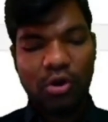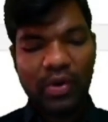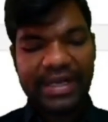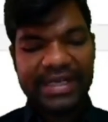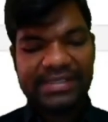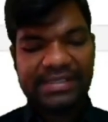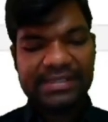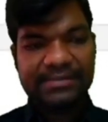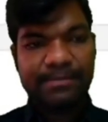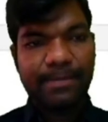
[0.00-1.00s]
What
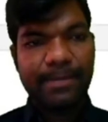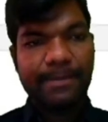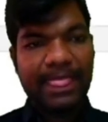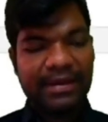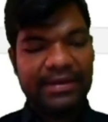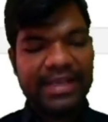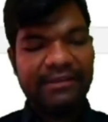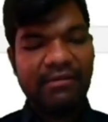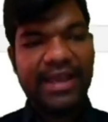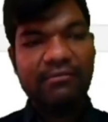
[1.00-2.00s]
is
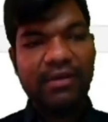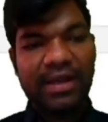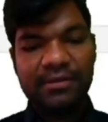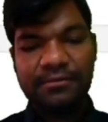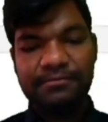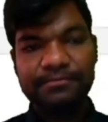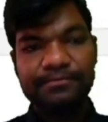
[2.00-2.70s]
dy1?